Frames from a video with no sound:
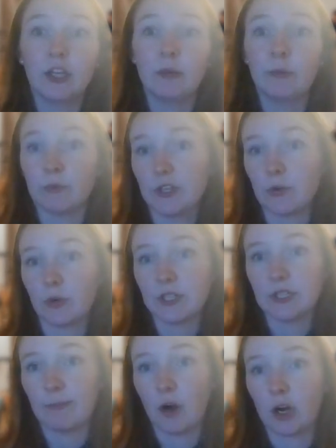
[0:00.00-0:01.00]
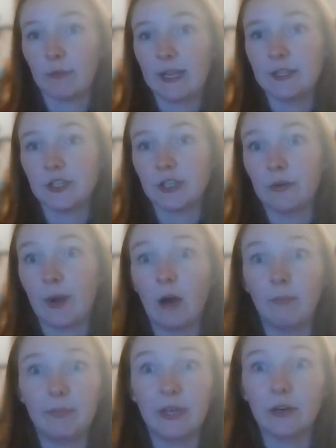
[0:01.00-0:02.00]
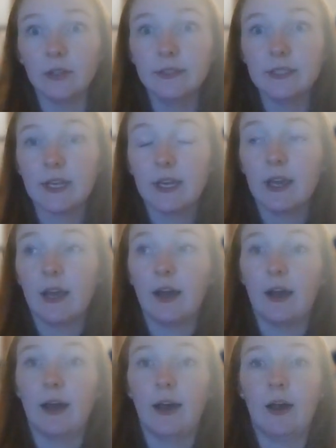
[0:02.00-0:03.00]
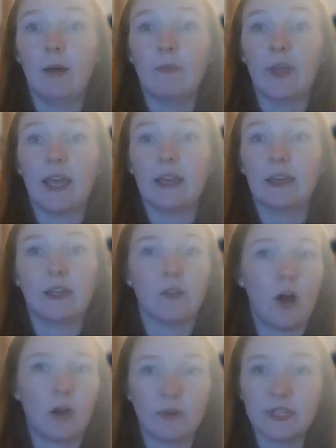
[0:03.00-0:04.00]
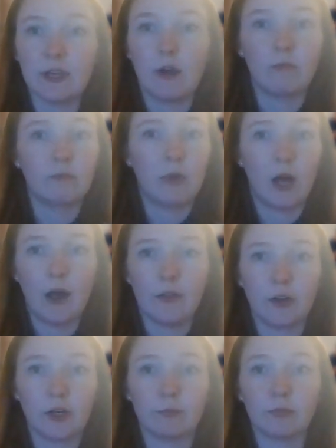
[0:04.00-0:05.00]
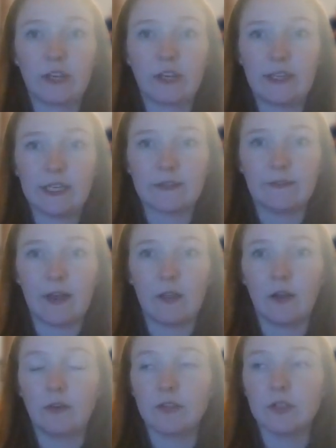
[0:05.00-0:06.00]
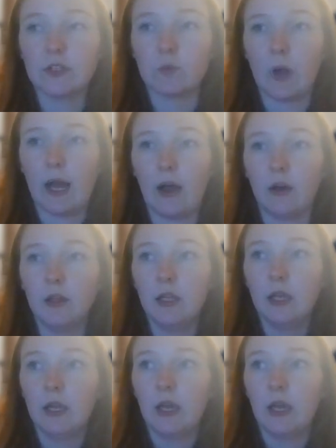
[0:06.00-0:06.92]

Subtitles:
human resources department to help build. Um, Along with some other previous fellows as well.